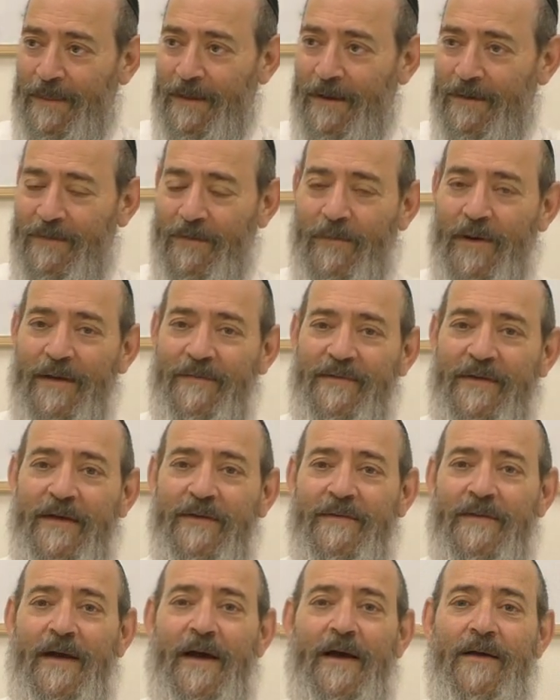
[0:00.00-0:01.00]
So wife
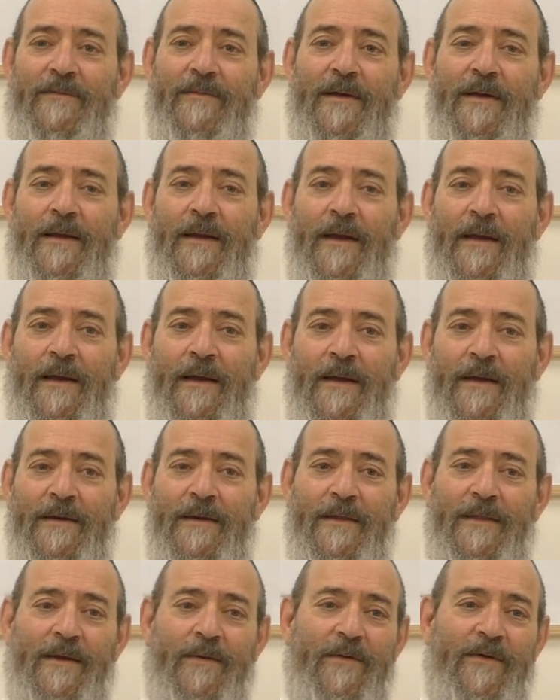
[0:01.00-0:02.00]
says to her husband, do
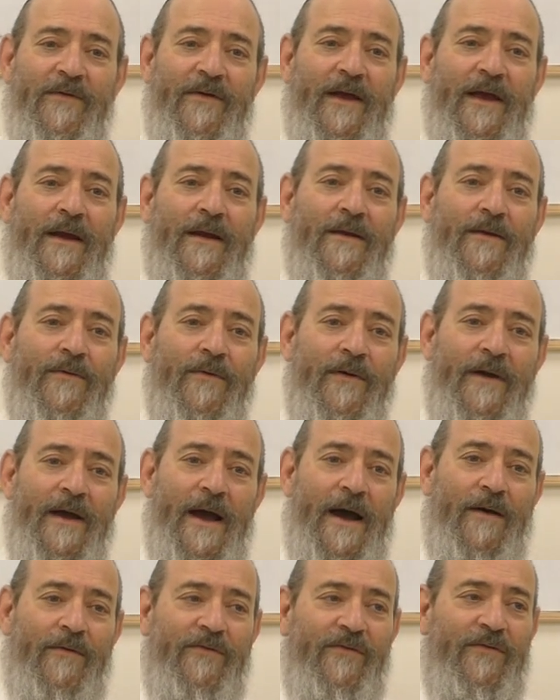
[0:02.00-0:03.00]
you think we should get a new
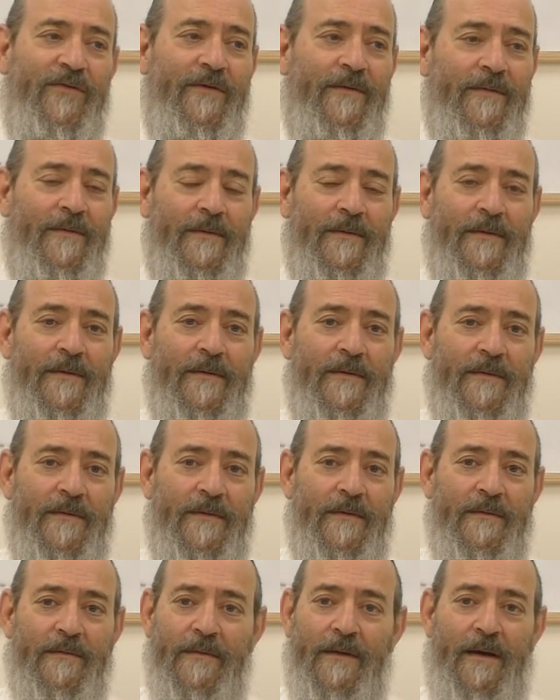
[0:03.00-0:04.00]
couch? He
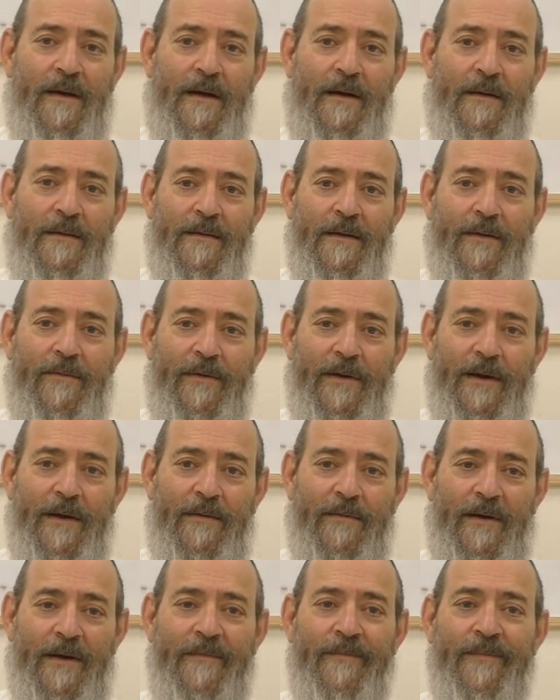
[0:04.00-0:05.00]
says, no, I don't think we
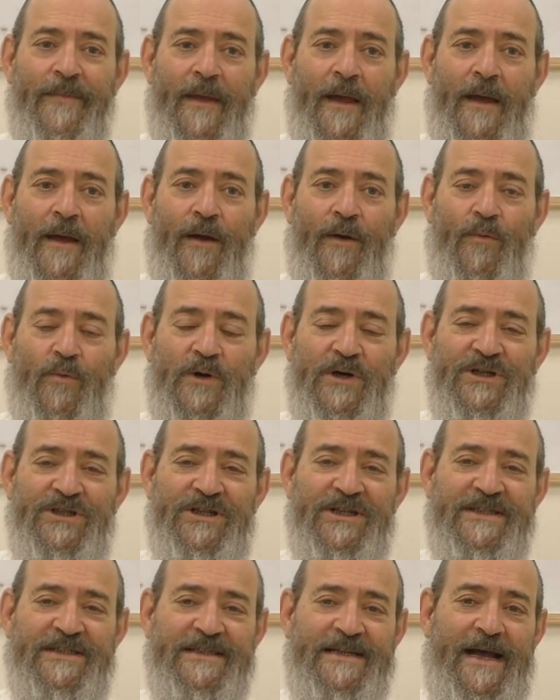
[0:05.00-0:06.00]
need one. We're
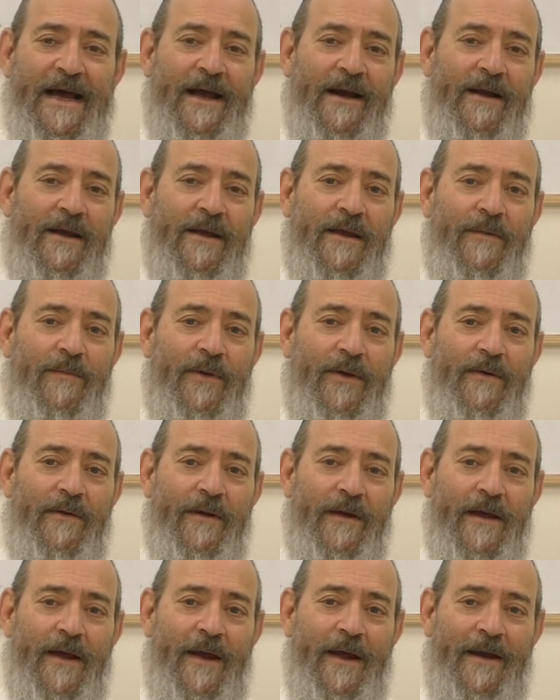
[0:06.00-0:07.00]
just not
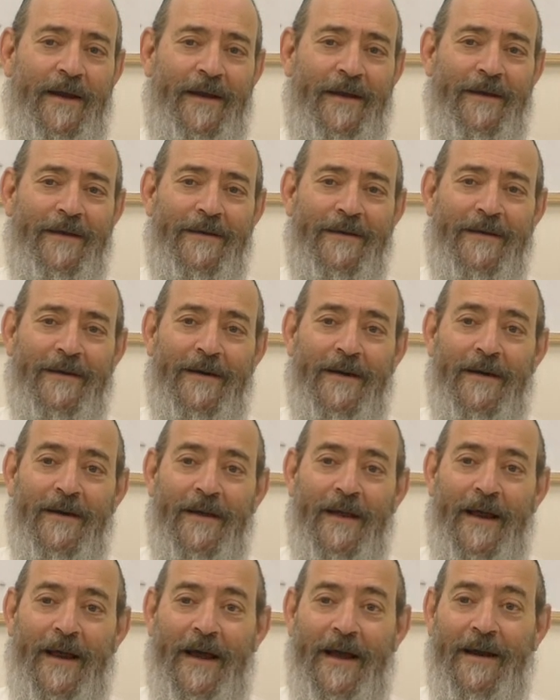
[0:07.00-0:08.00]
communicating, you know?
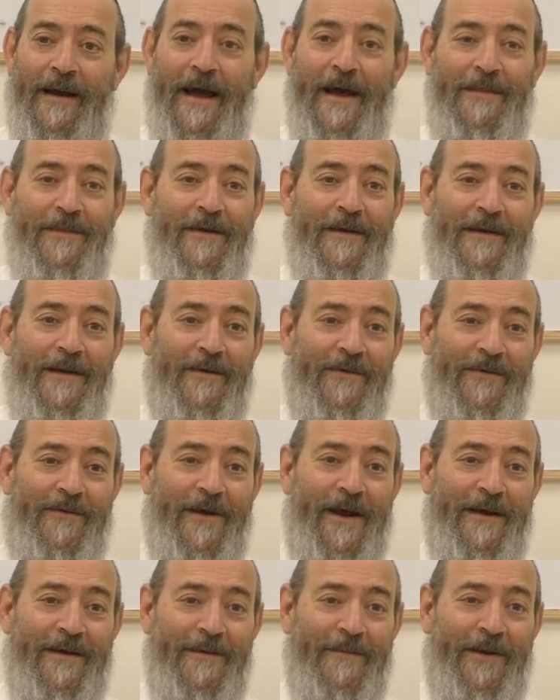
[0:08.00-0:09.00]
And I thought that was
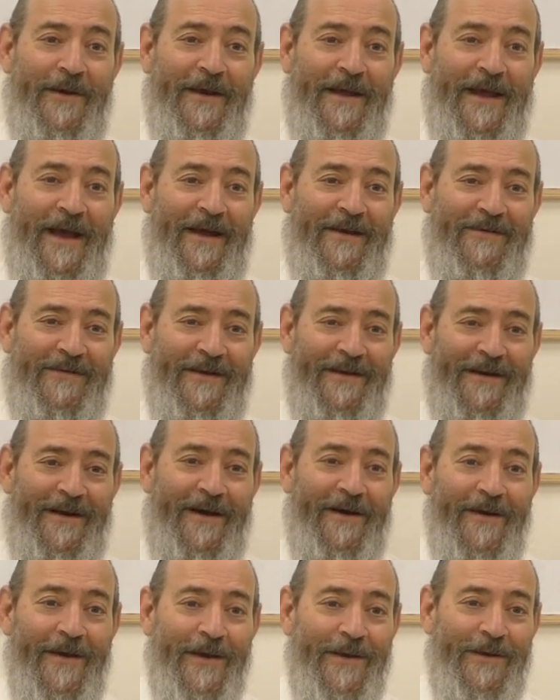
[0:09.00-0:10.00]
great communication, you
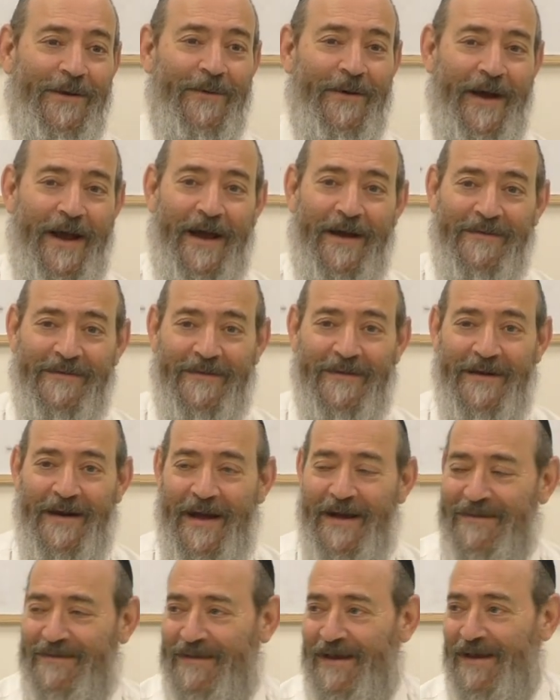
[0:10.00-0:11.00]
know? You asked and
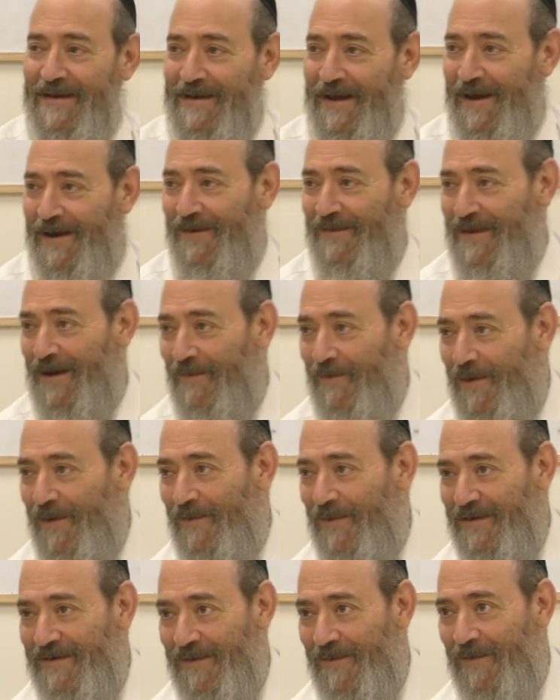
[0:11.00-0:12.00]
I said no. Now
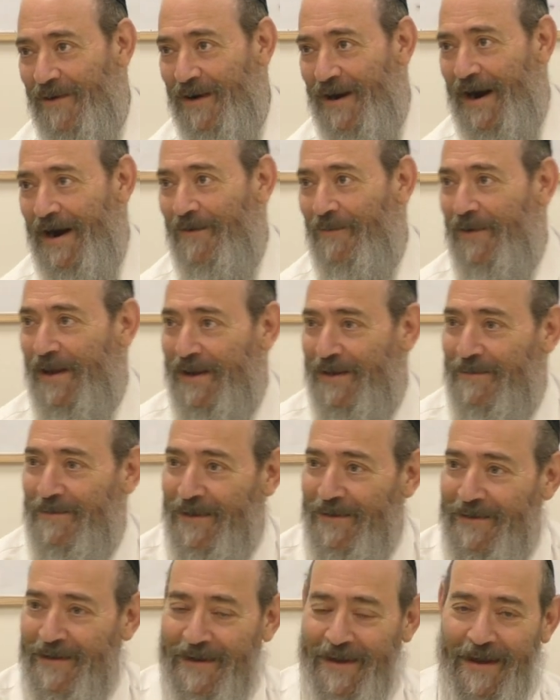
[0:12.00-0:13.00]
what was it, what aren't we
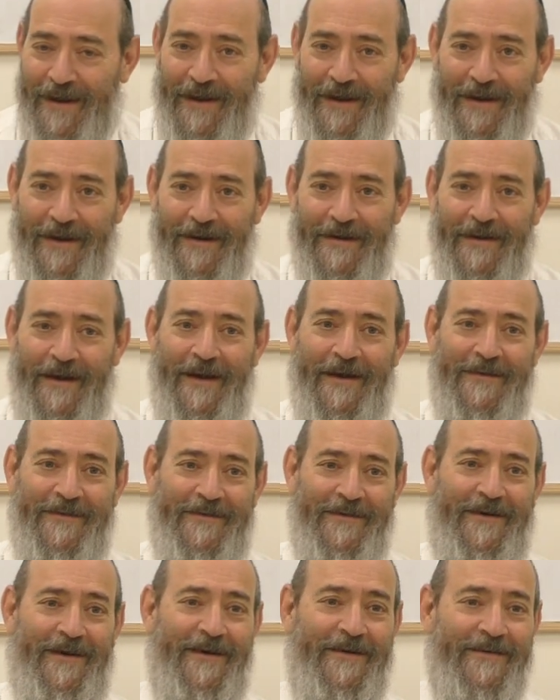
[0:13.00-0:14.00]
communicating here? The
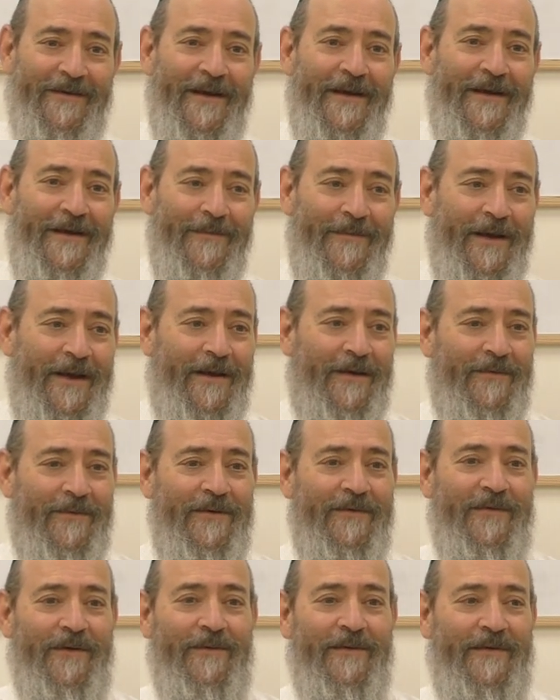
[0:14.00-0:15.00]
answer is, because
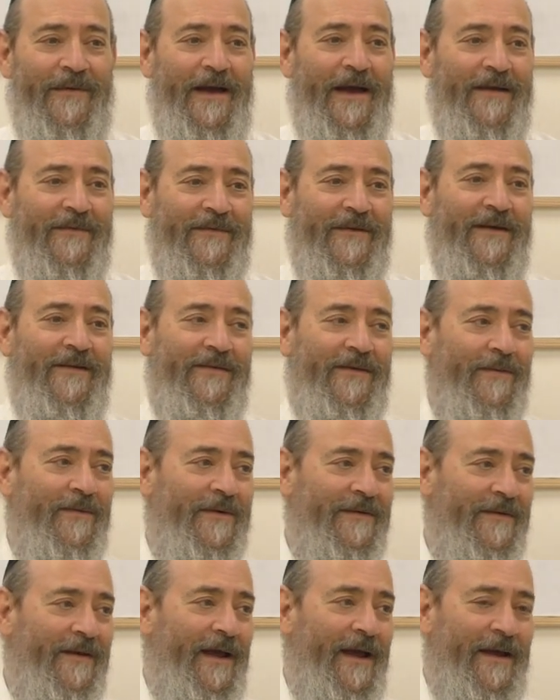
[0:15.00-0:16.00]
when she was asking, she
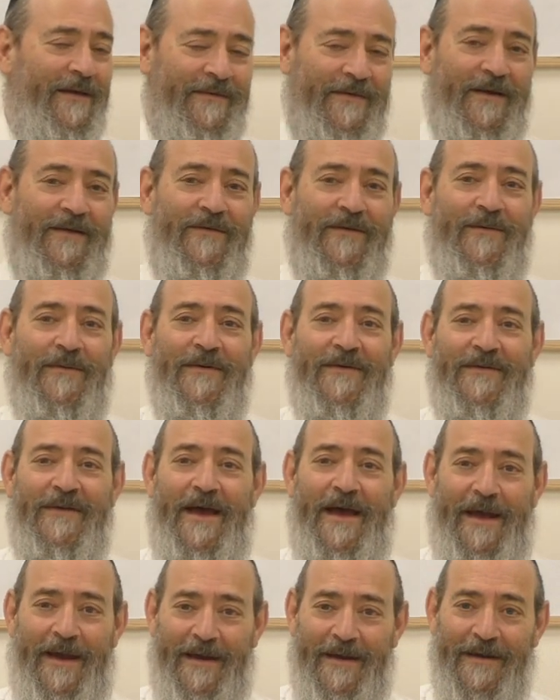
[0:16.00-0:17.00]
wasn't asking, she was
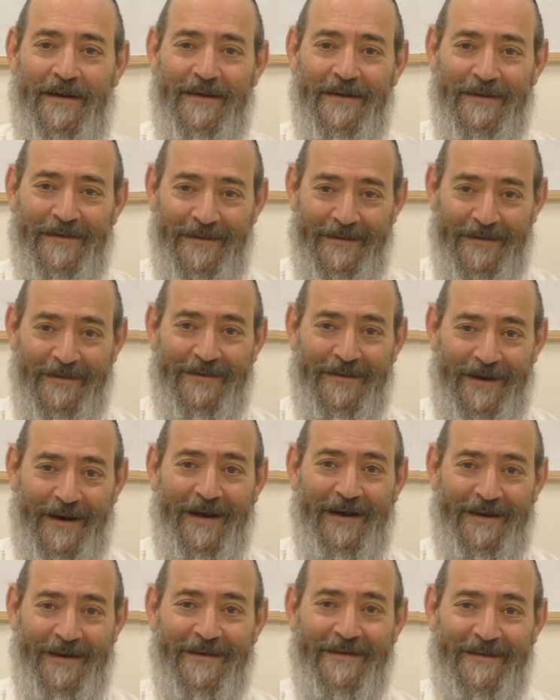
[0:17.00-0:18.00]
saying.
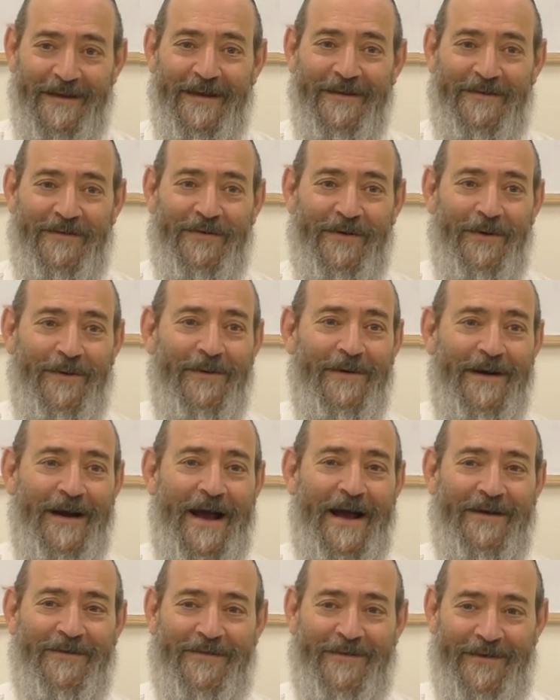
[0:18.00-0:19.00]
Right? Is it true or
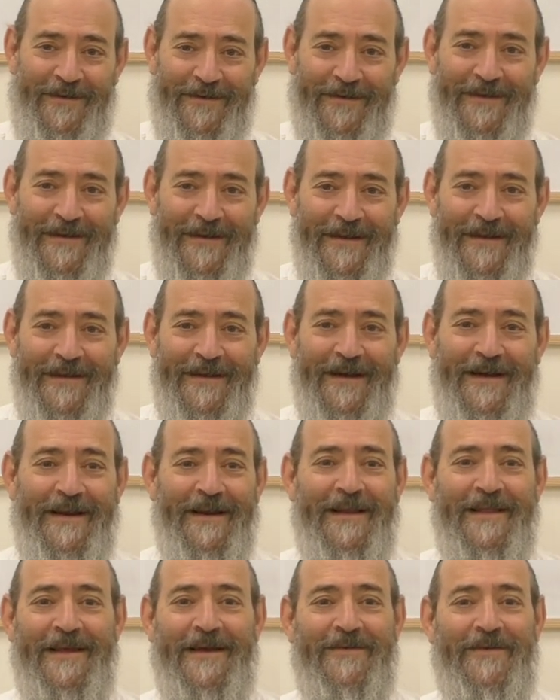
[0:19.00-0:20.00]
not true?
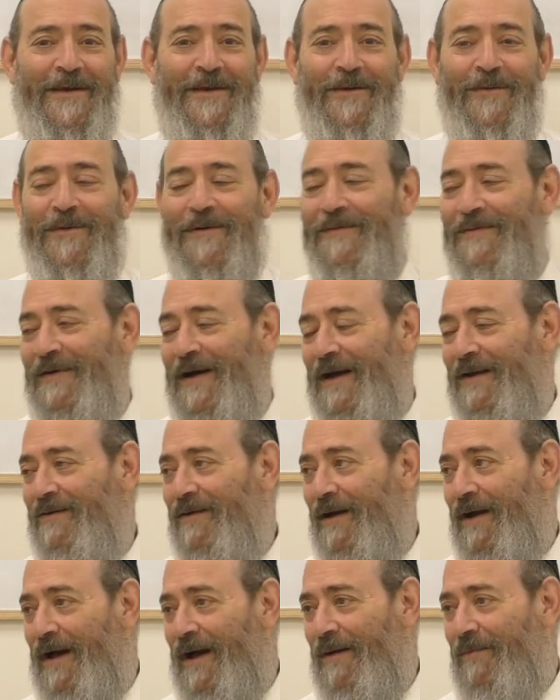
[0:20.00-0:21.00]
That's what you will find.
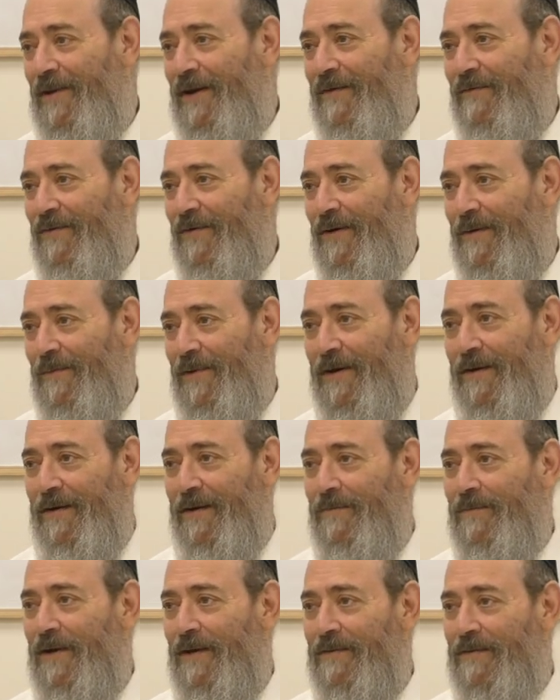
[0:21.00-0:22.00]
How many of you are
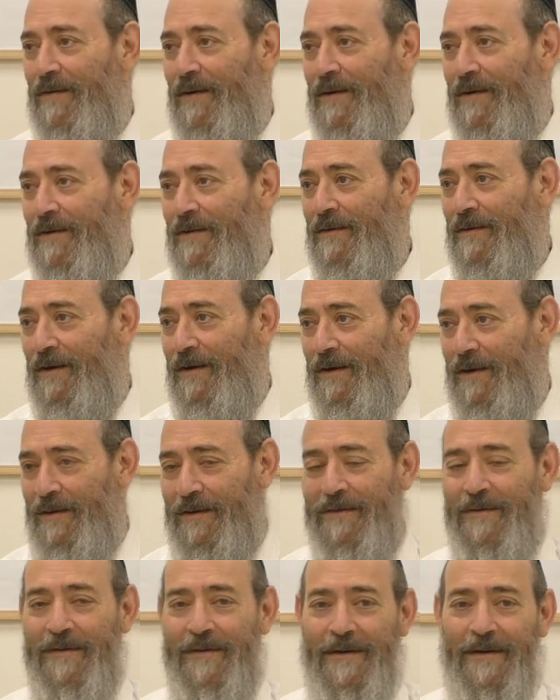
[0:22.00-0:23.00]
married, by the way? None of
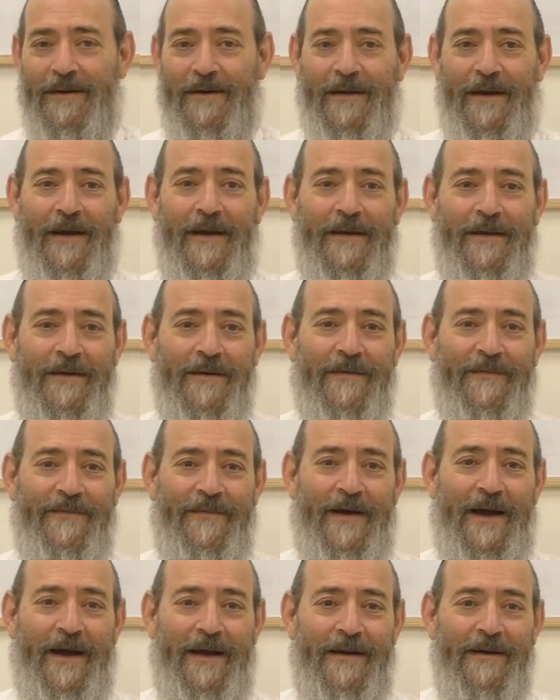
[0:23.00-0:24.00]
you, okay. You'll
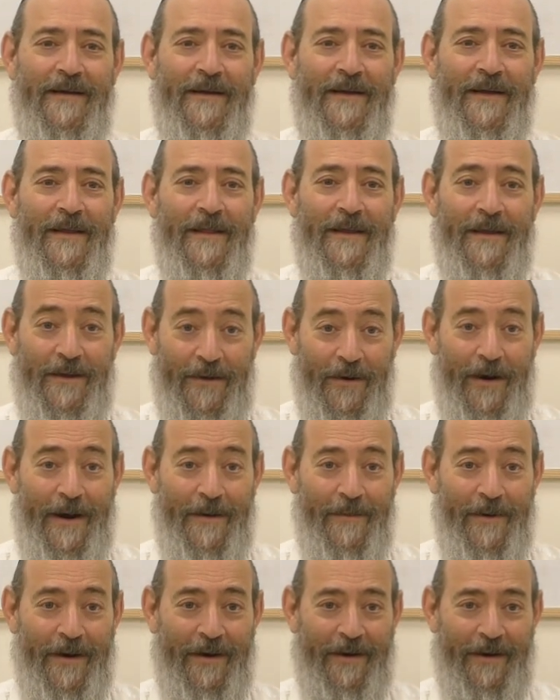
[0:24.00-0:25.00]
find, you
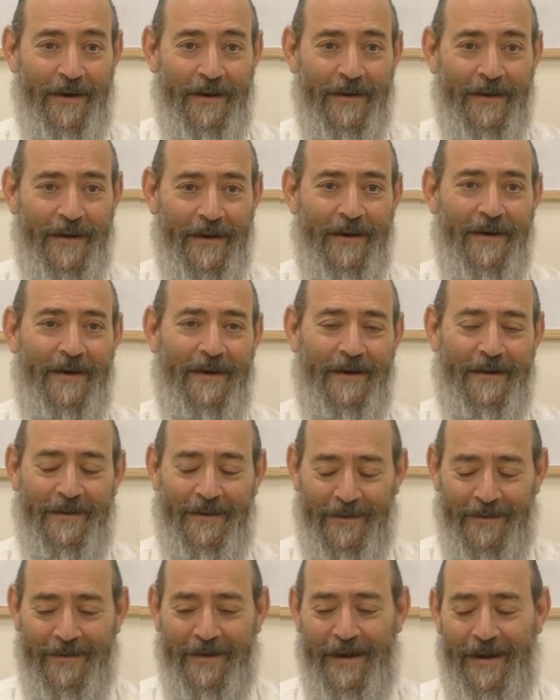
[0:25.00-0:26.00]
are married, uh-huh,
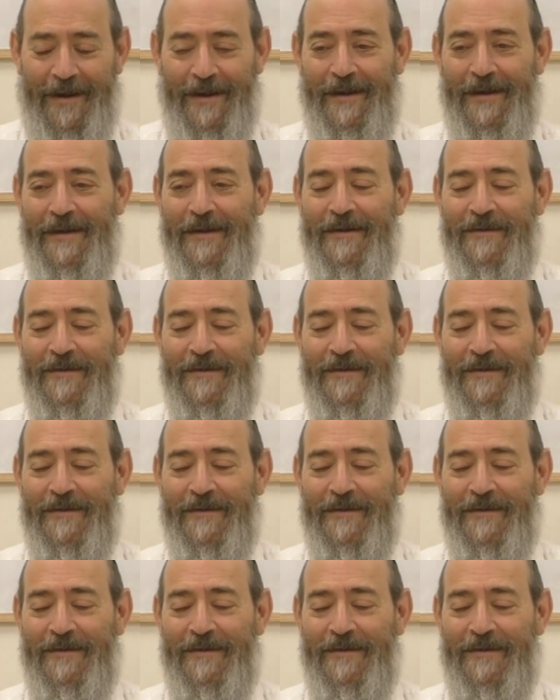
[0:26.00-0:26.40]
okay.